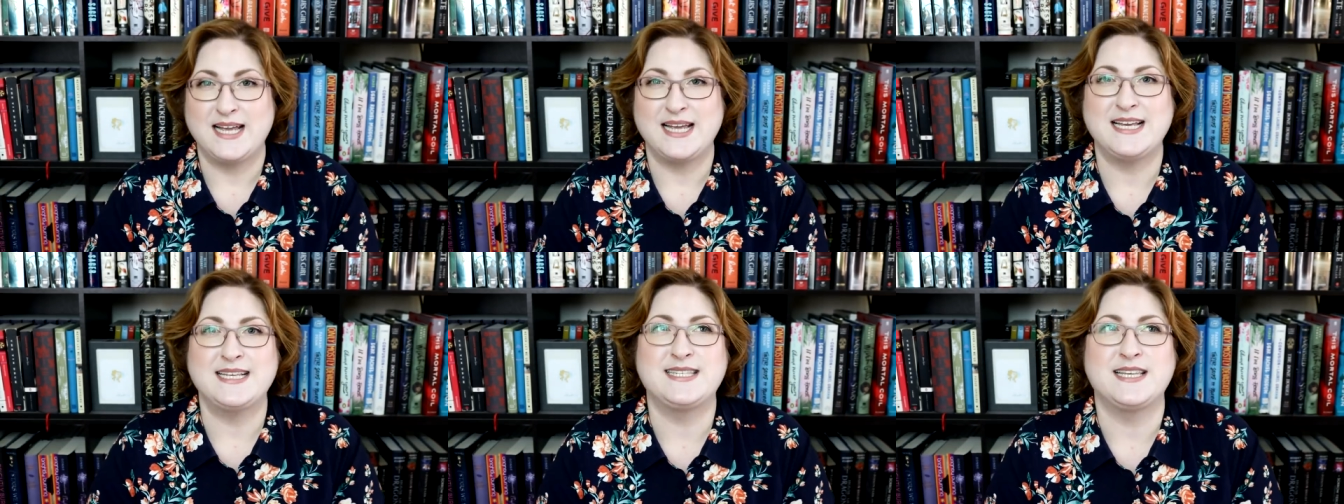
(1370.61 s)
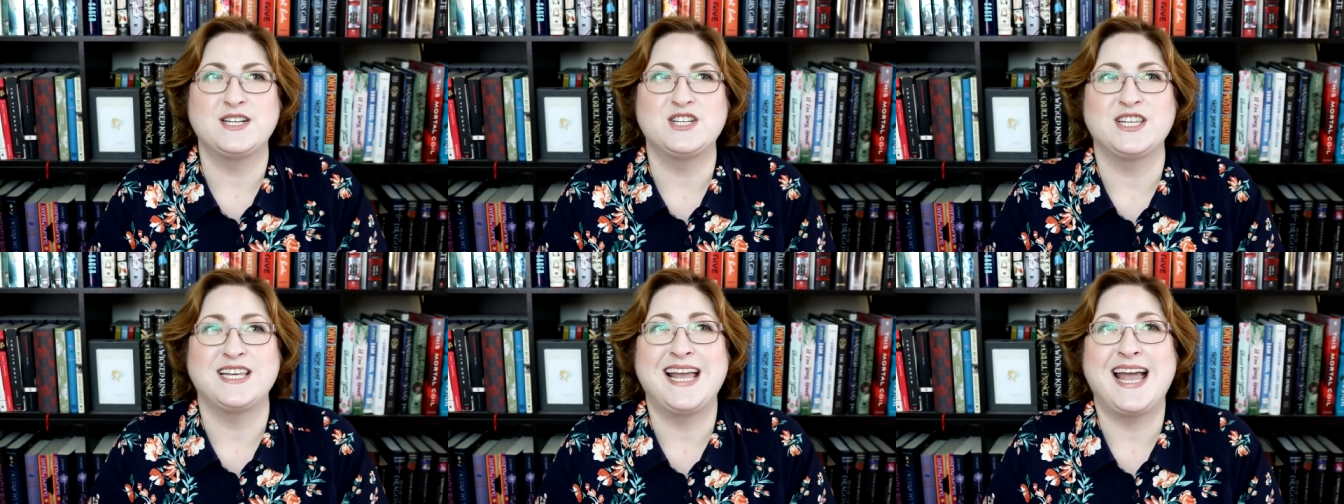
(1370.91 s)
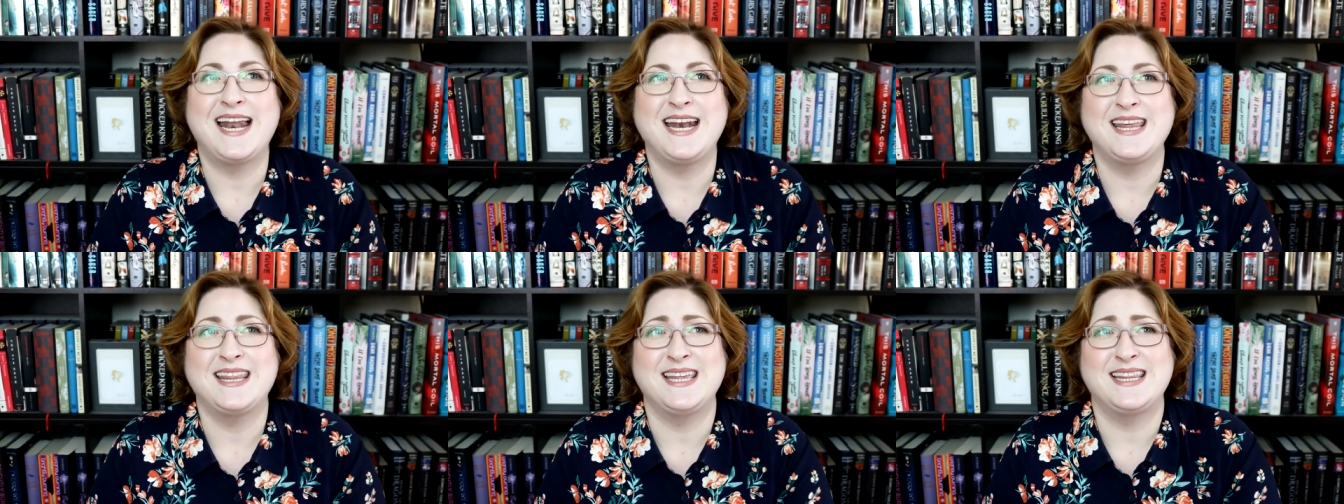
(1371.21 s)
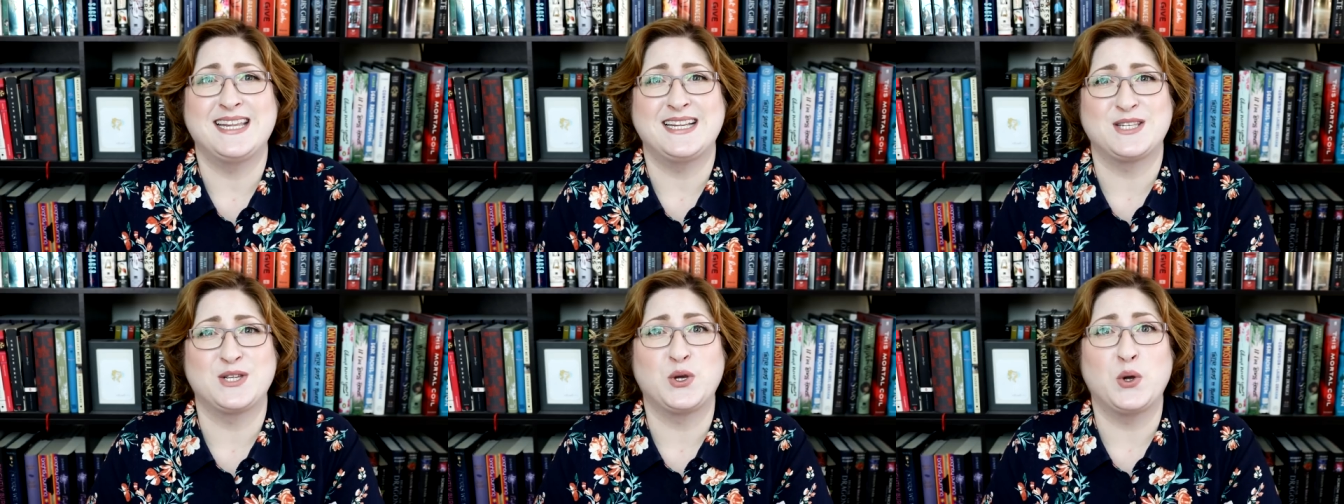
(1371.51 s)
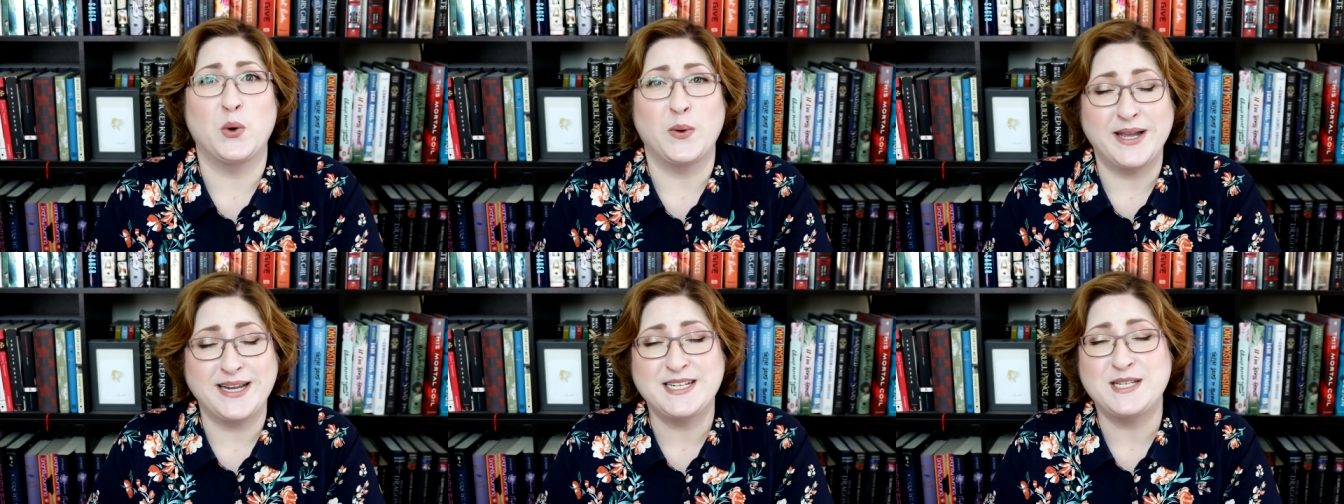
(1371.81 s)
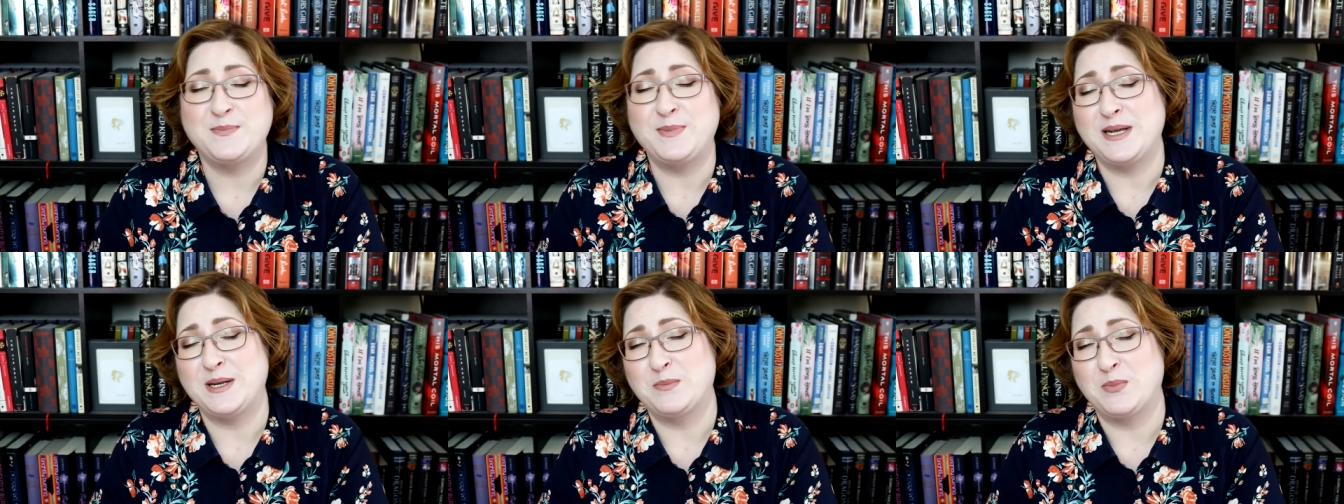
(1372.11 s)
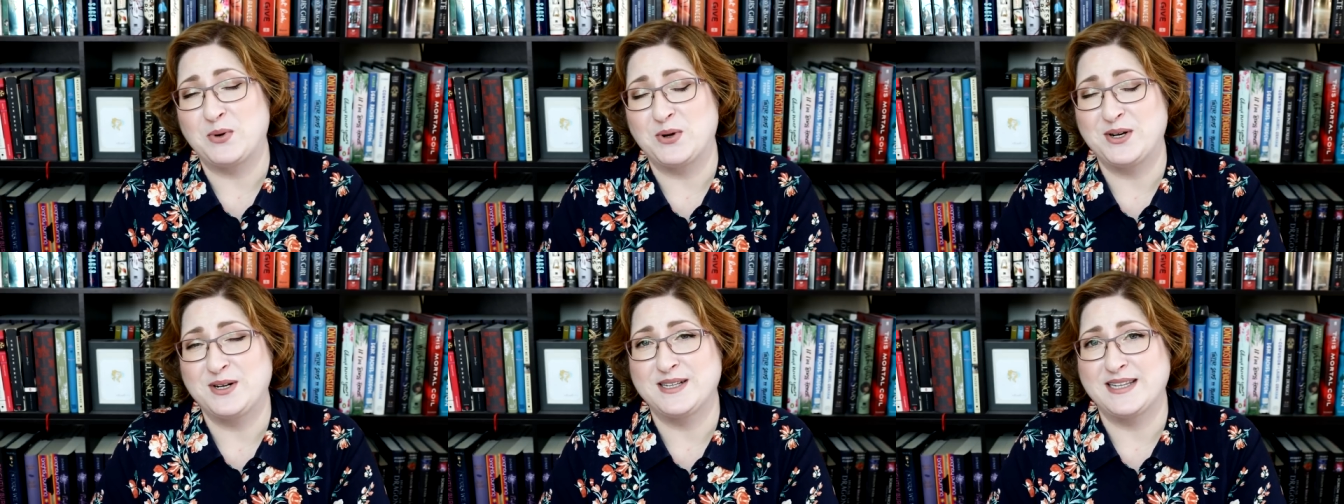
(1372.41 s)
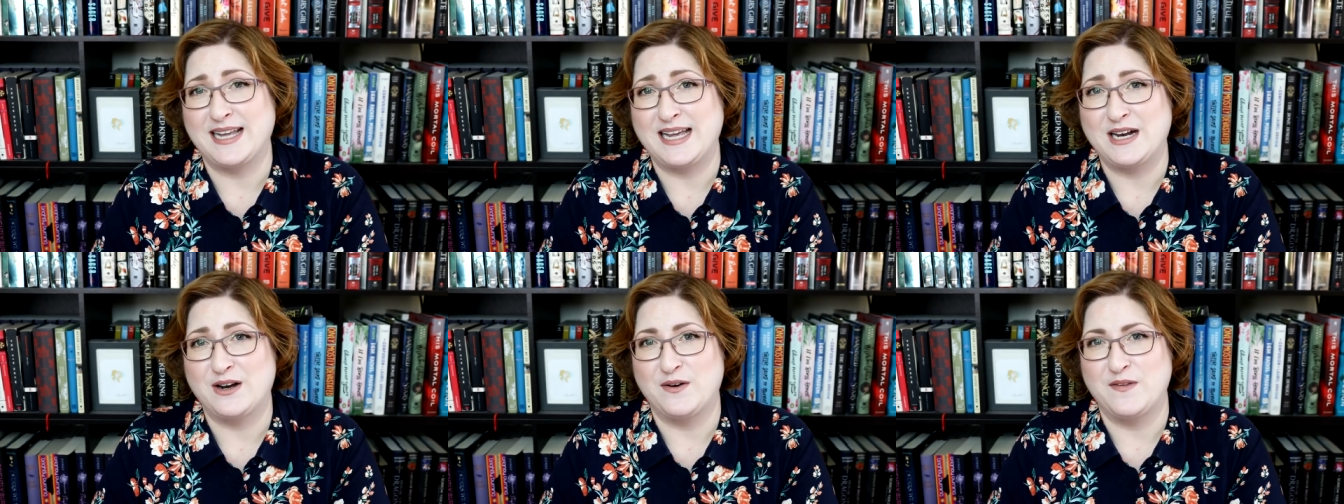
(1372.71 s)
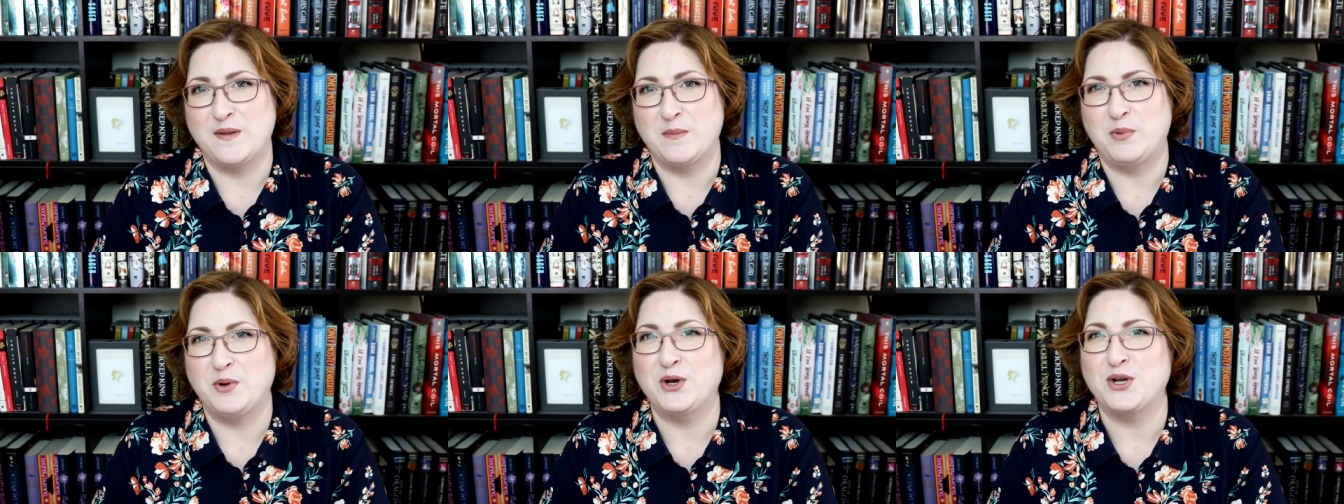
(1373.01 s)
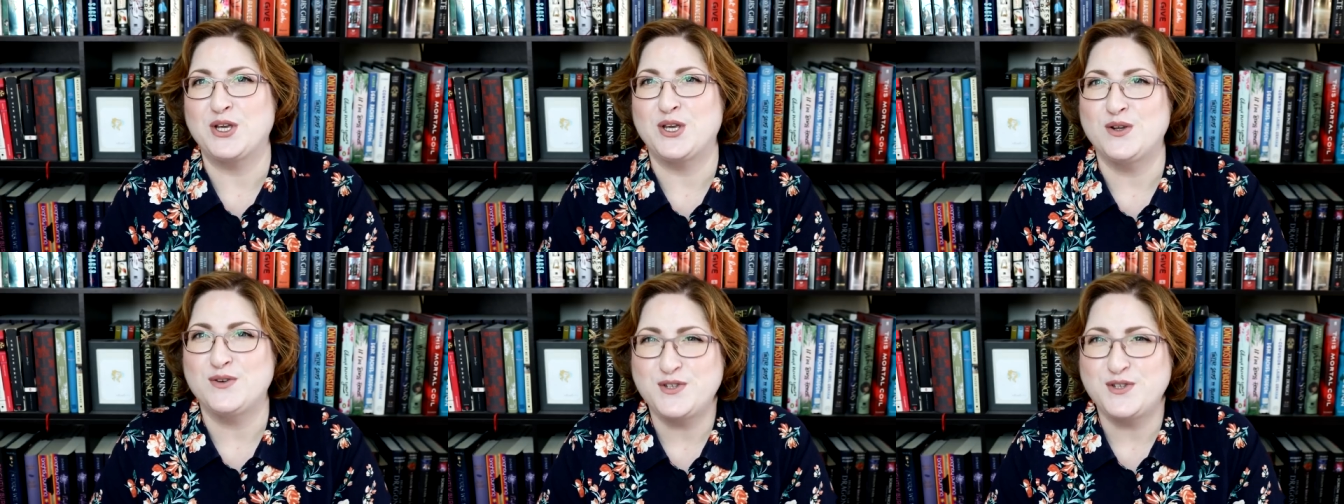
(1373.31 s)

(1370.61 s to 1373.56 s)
Essentially, anything that's going to be important later in the book,